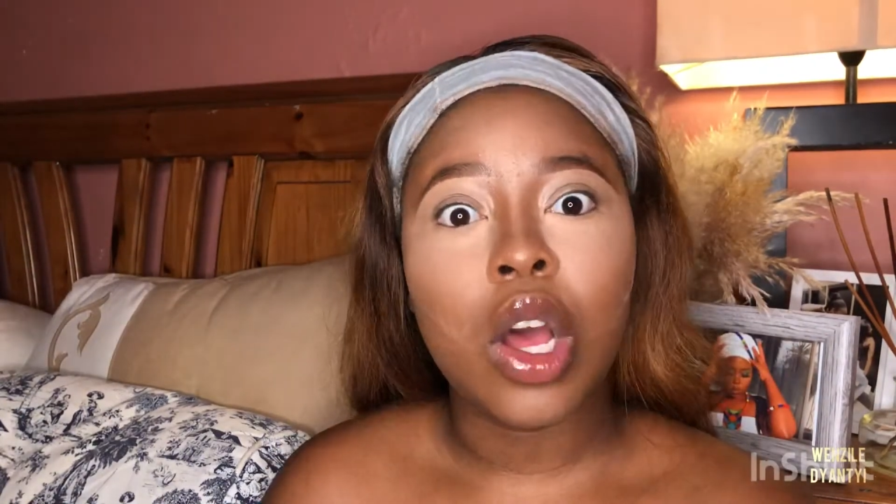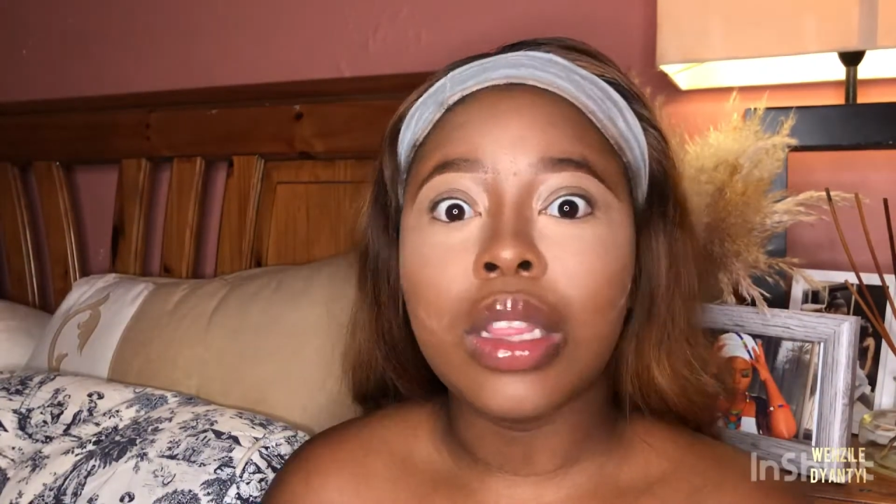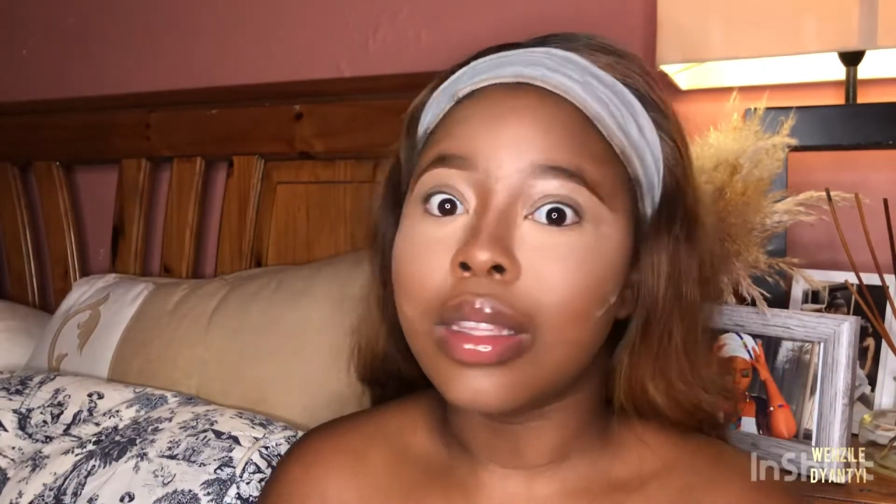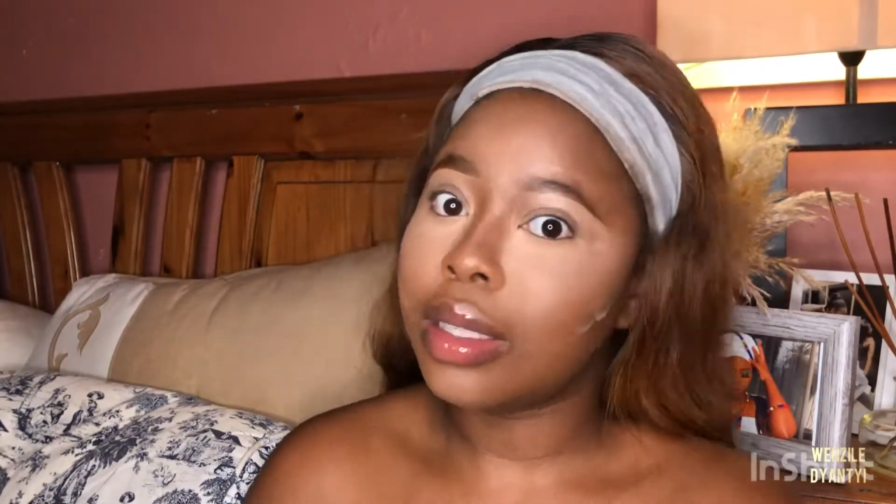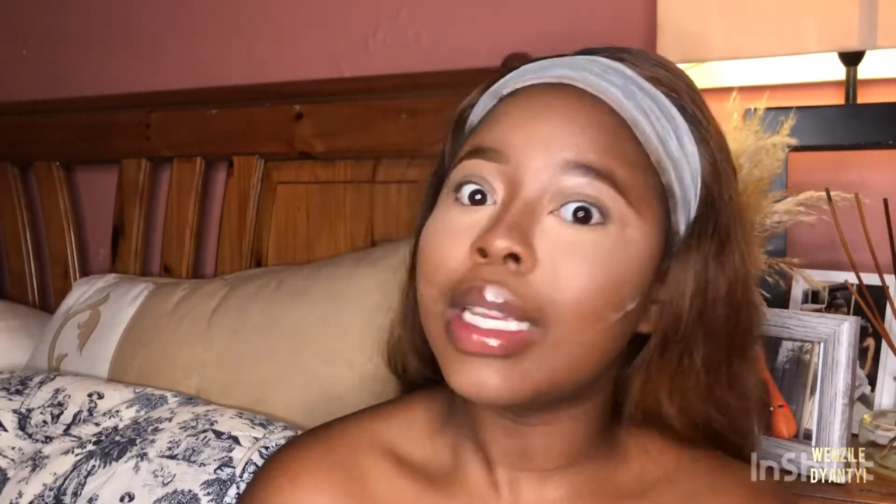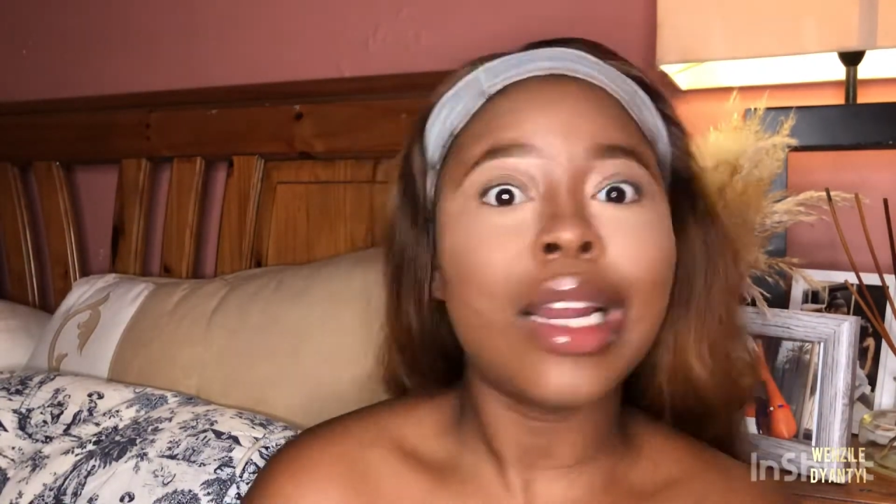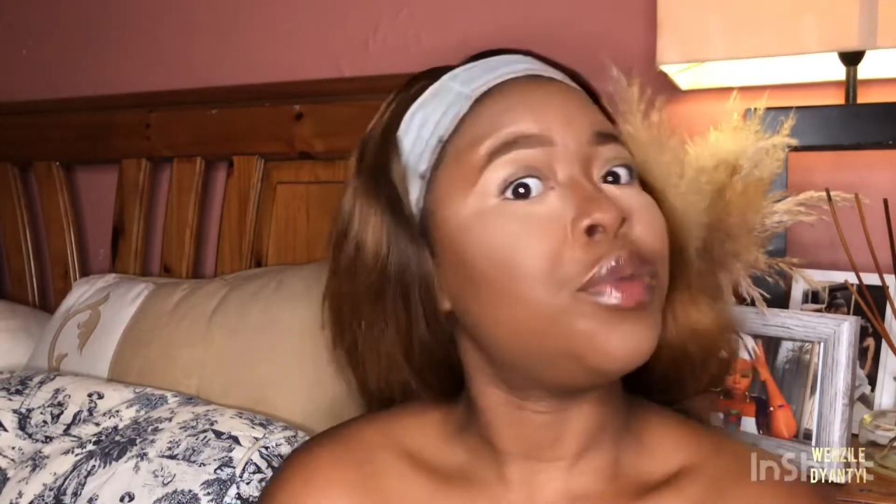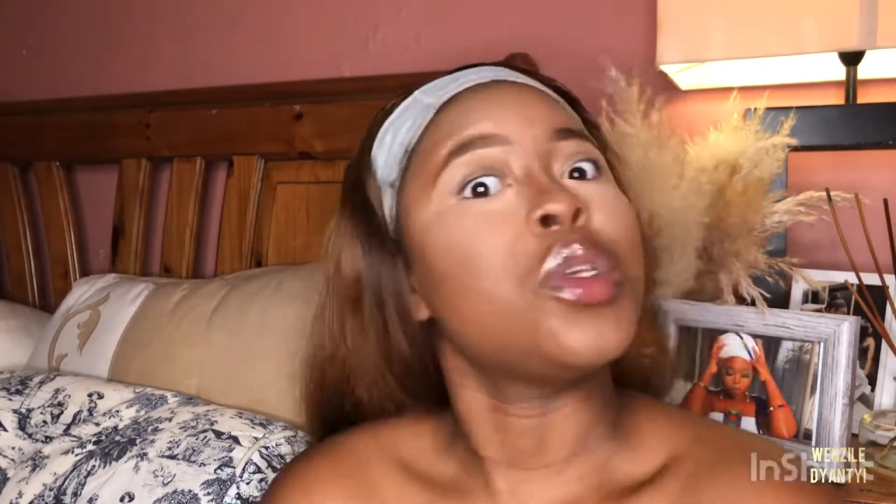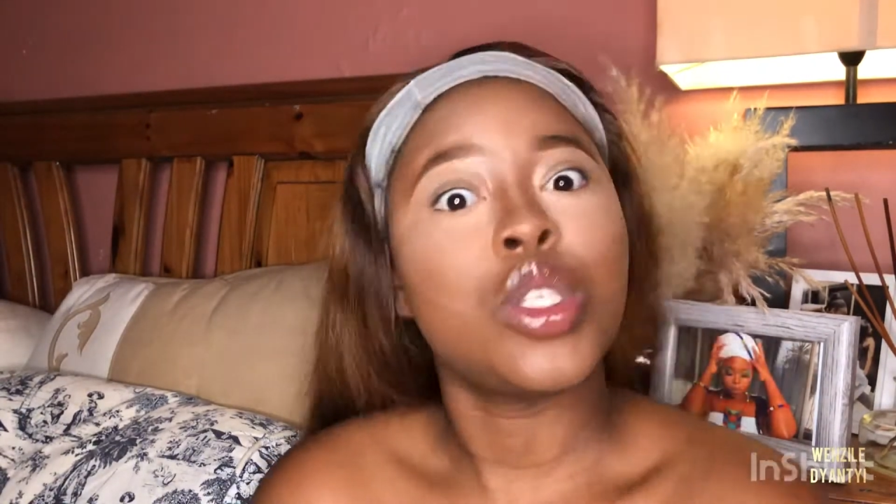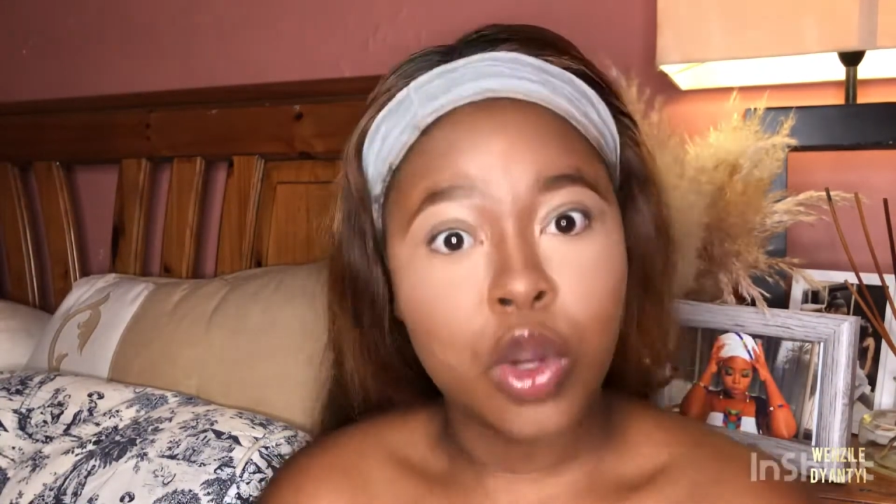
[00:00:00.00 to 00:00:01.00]
on this side of
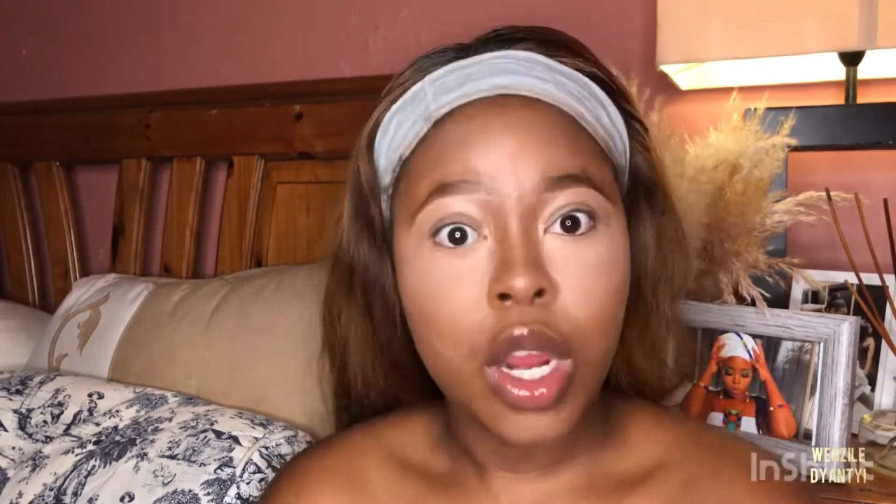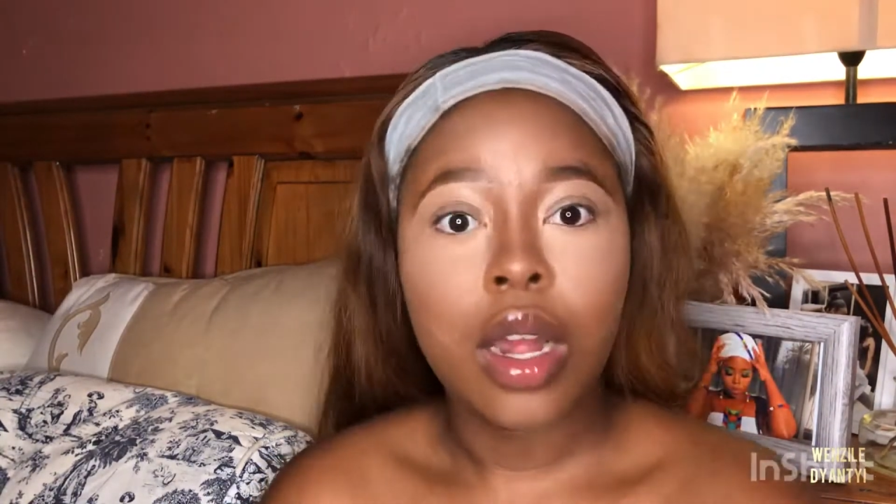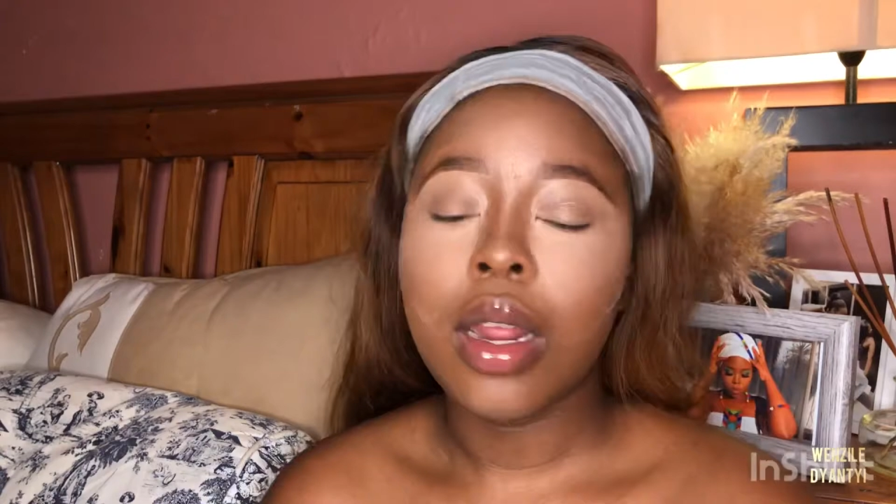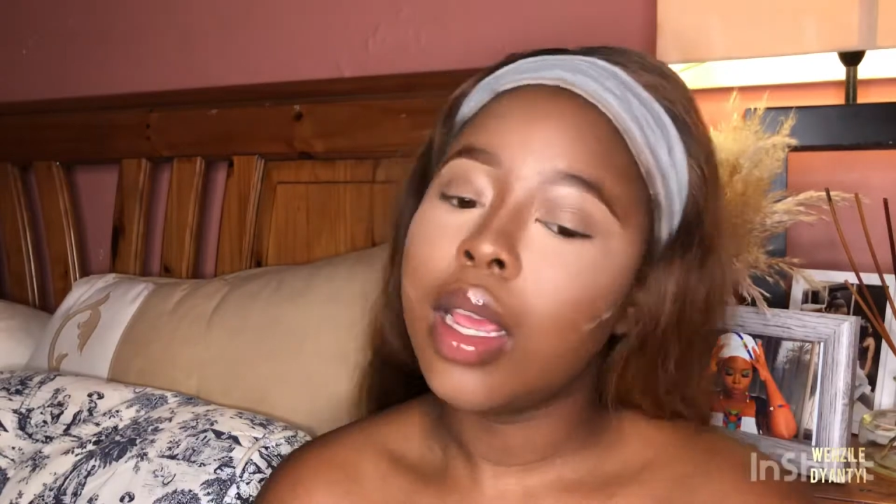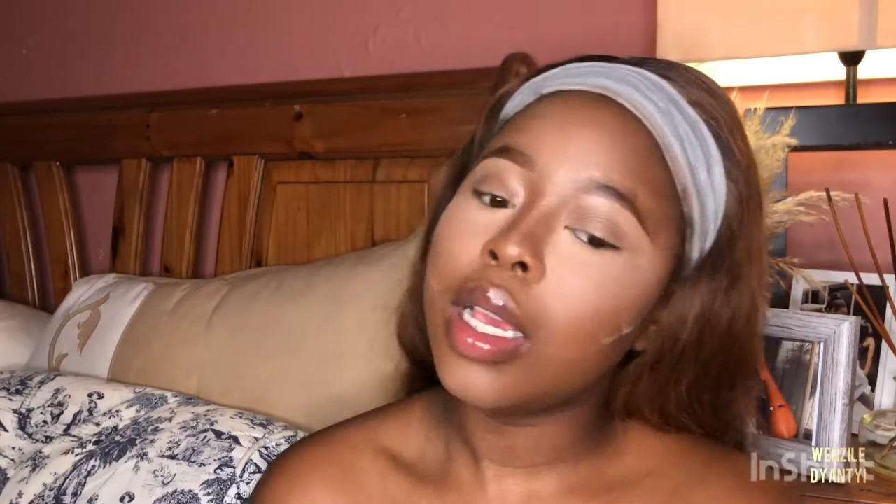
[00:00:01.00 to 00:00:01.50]
the screen